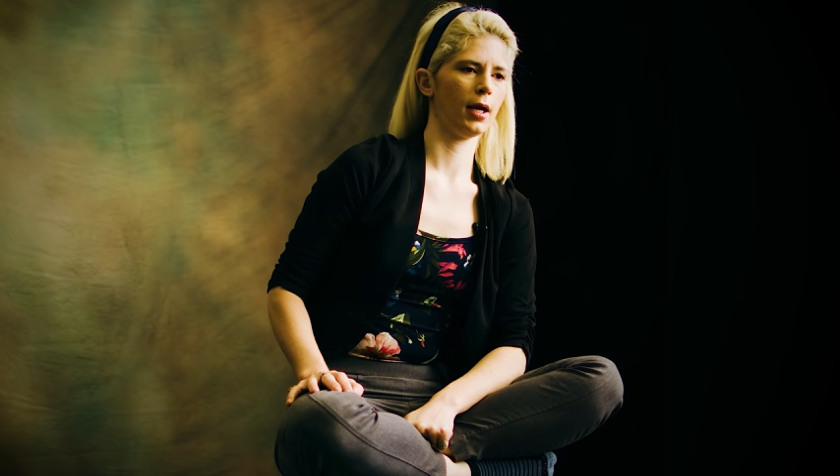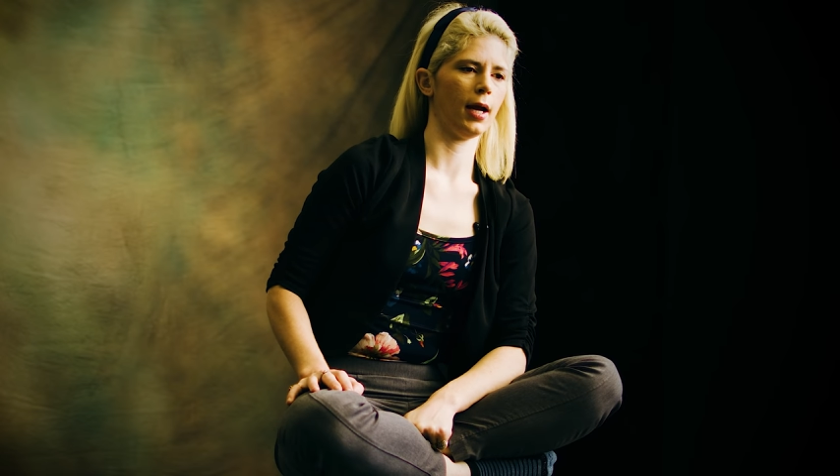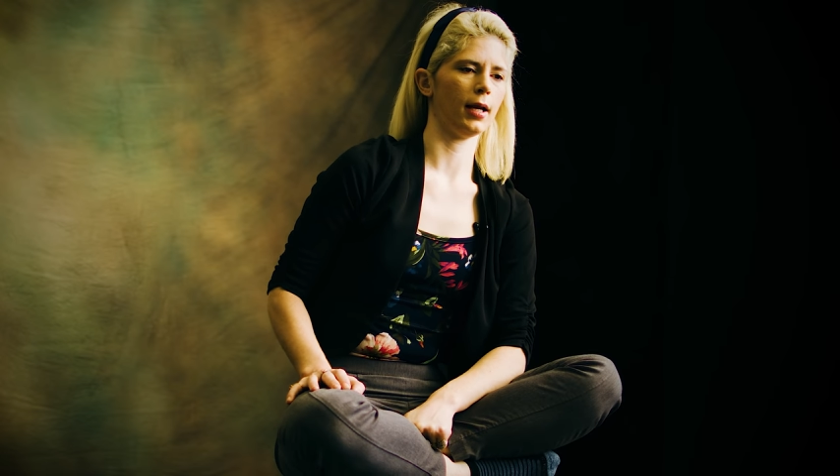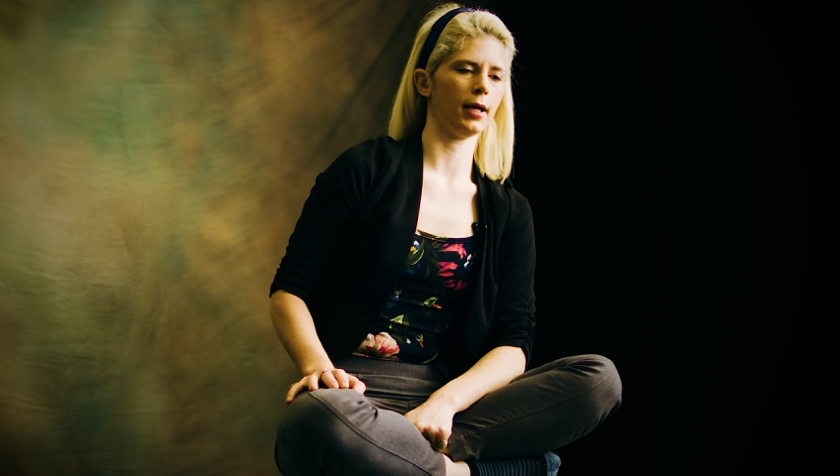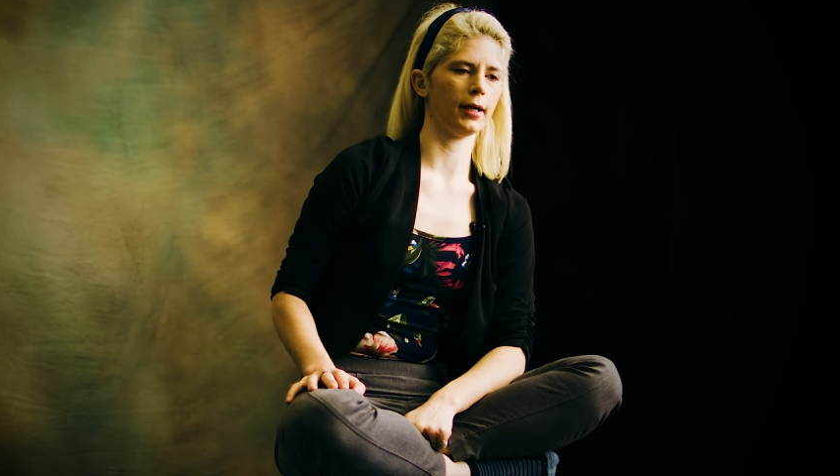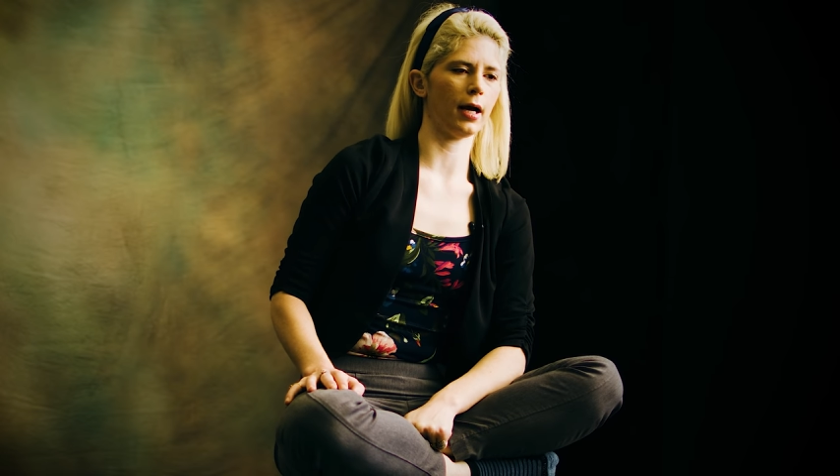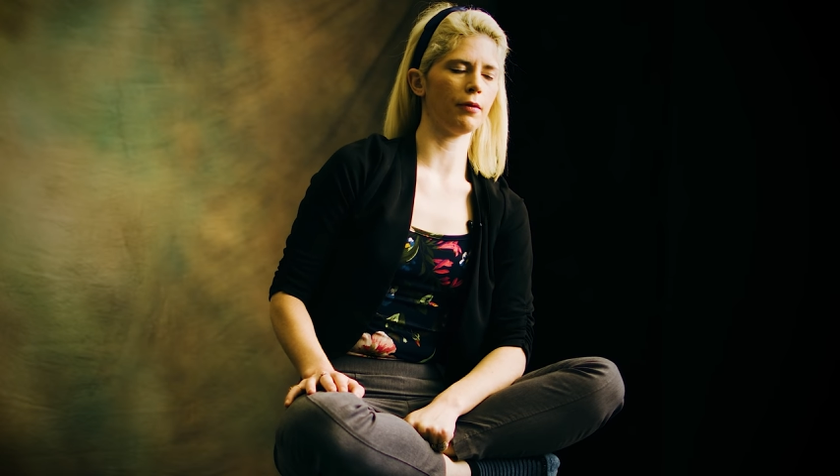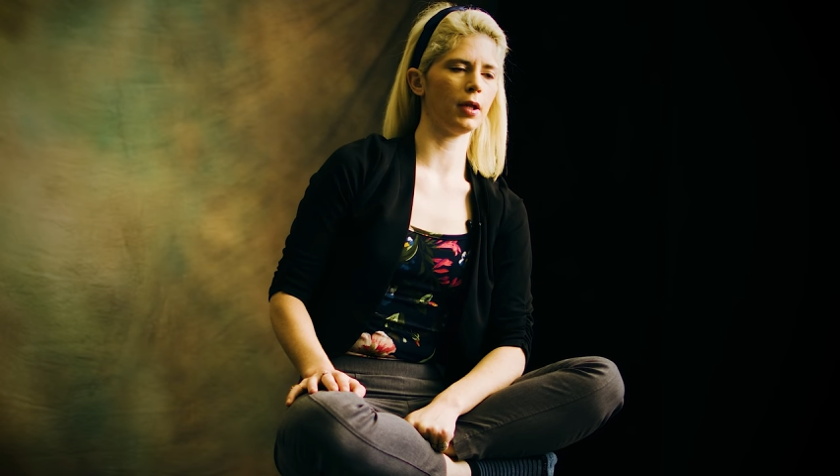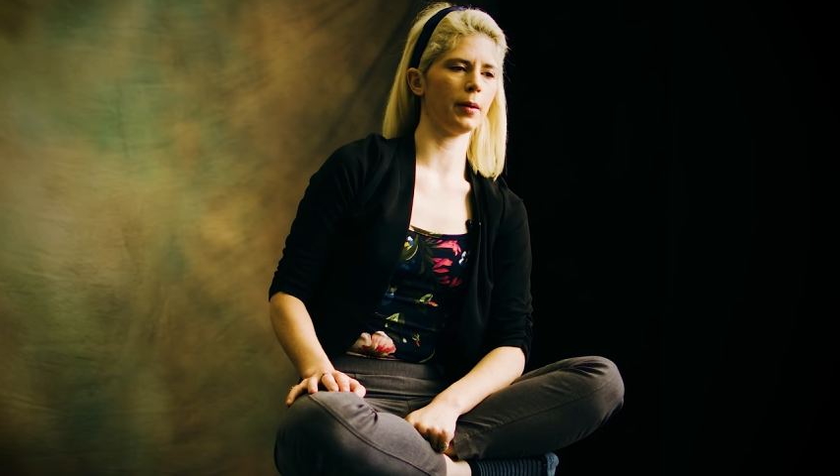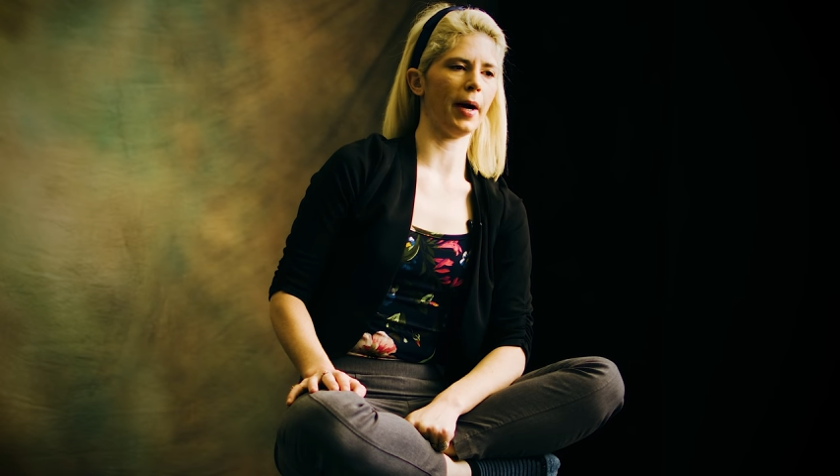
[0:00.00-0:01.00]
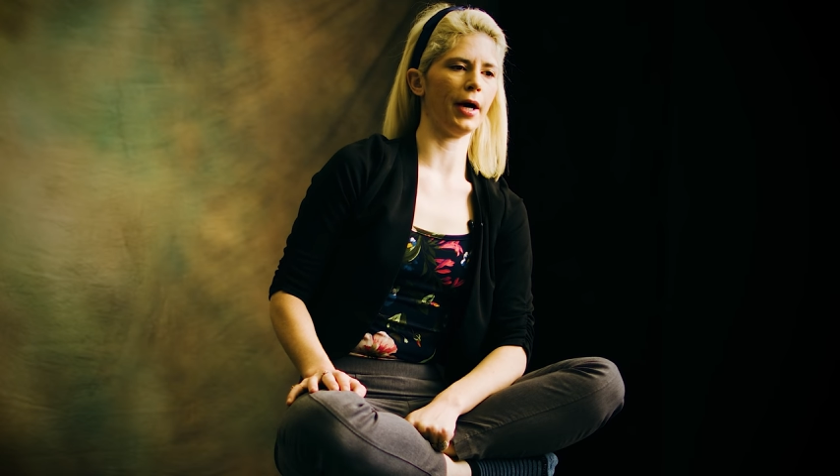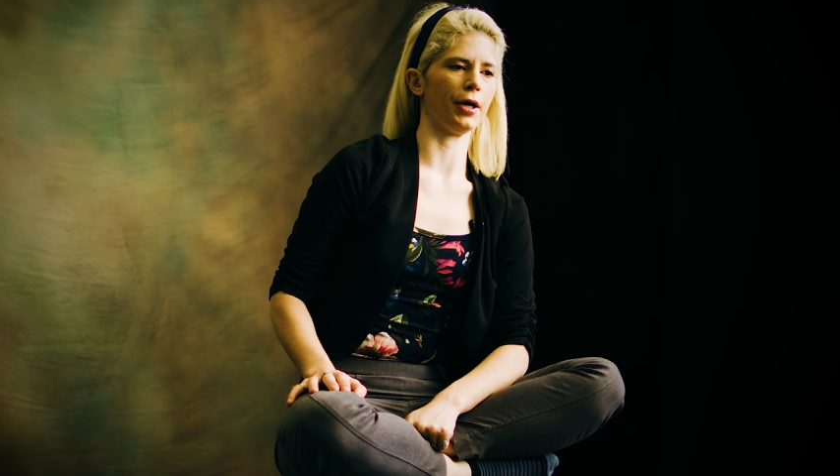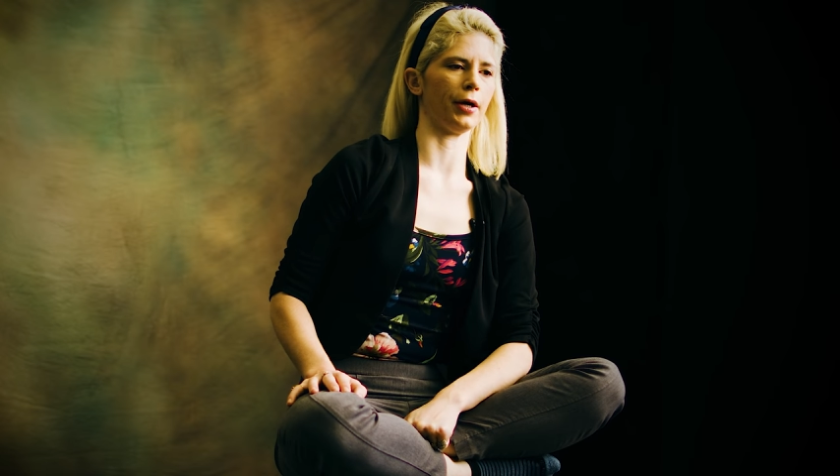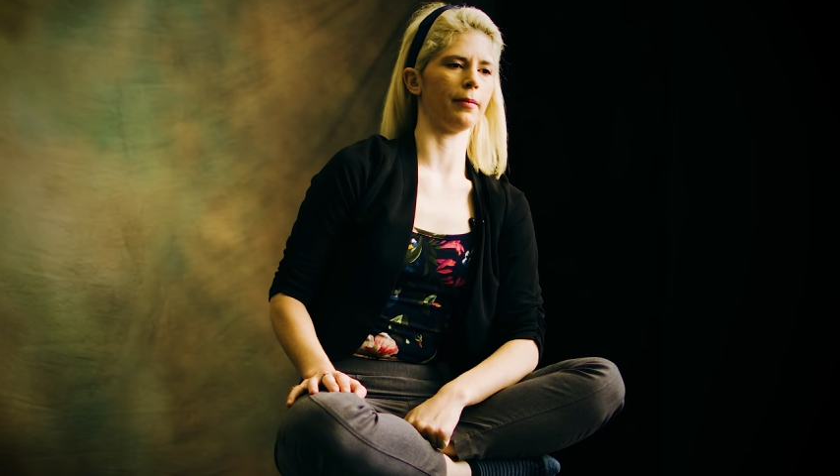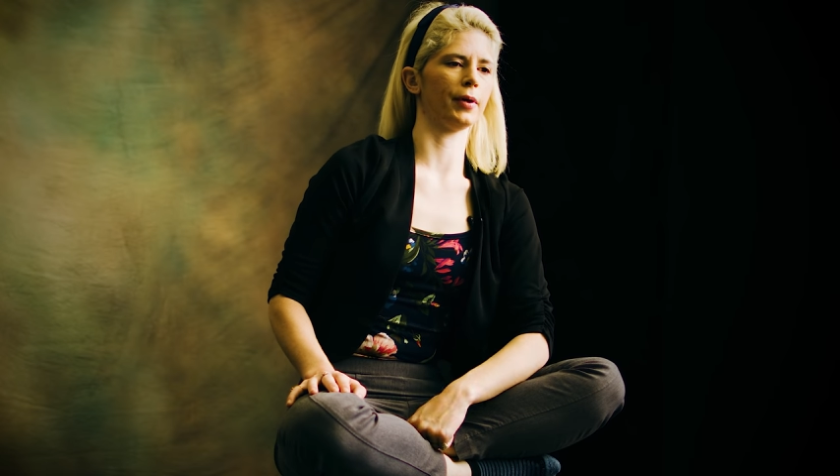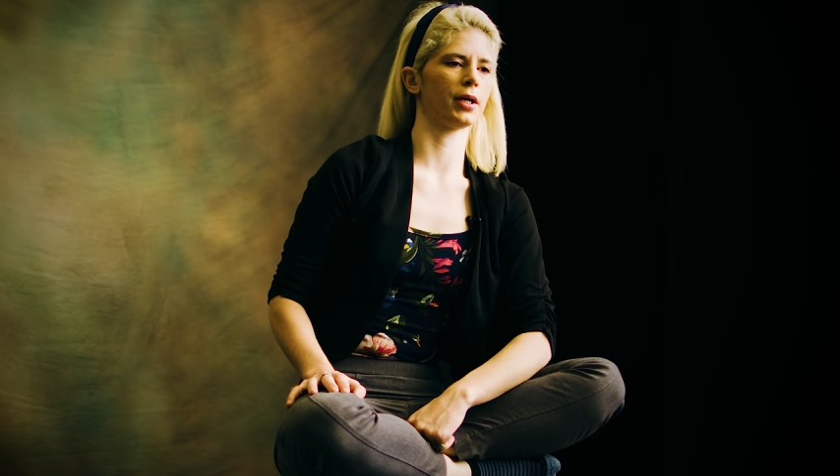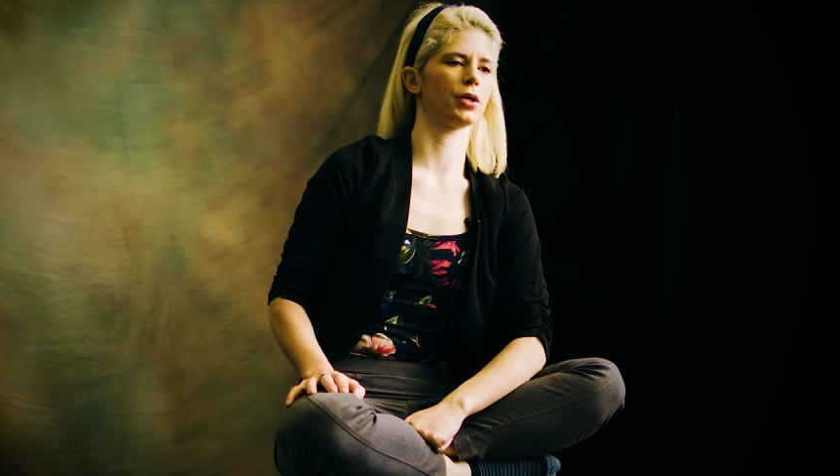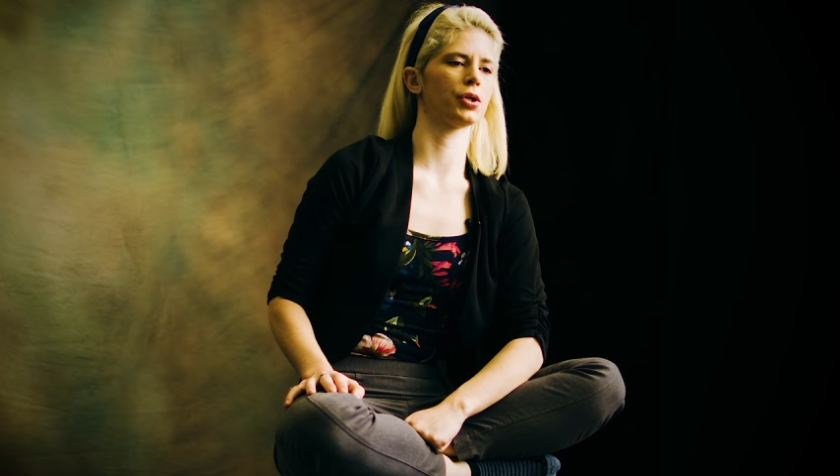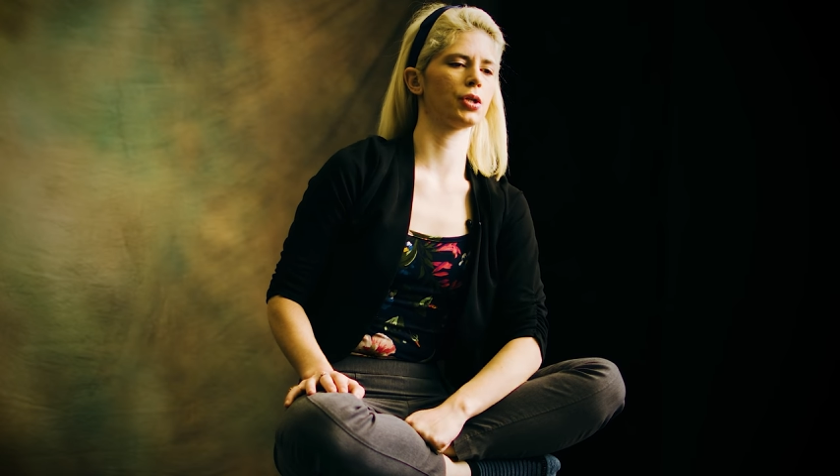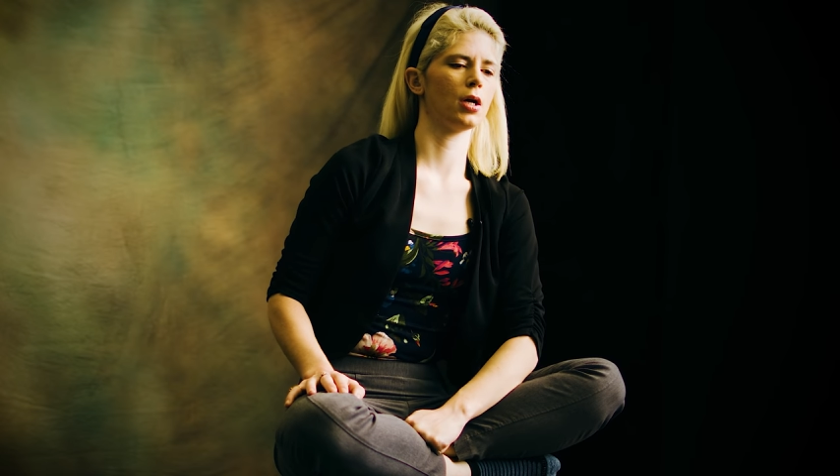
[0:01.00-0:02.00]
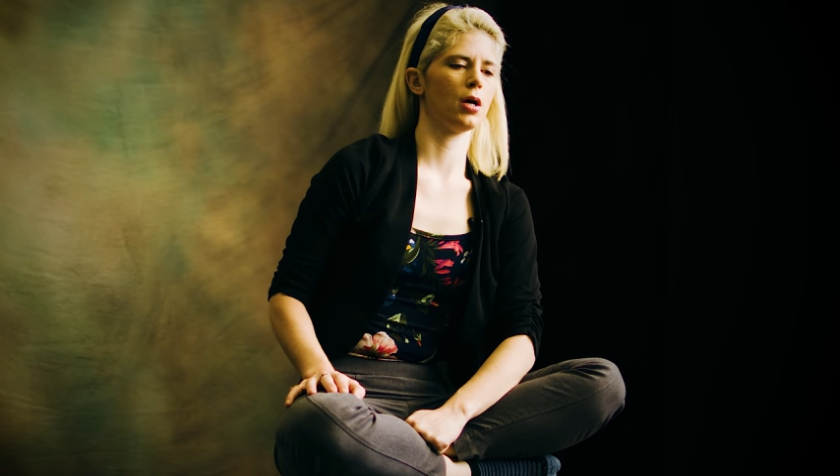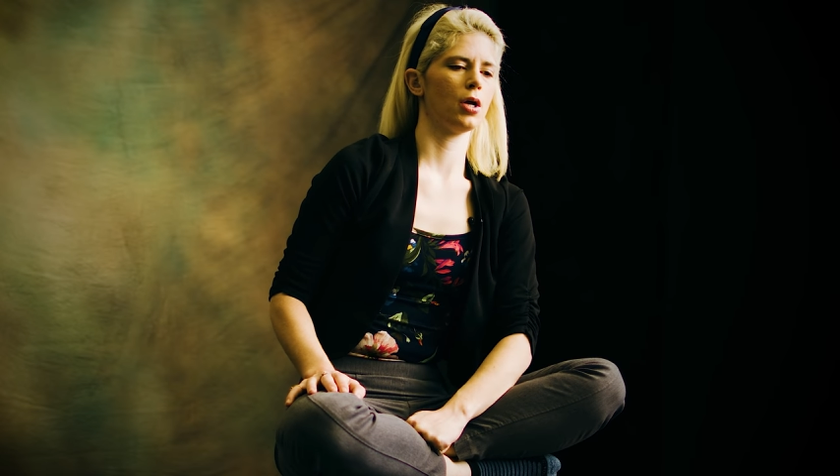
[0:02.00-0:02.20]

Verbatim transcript: And like I really admire her because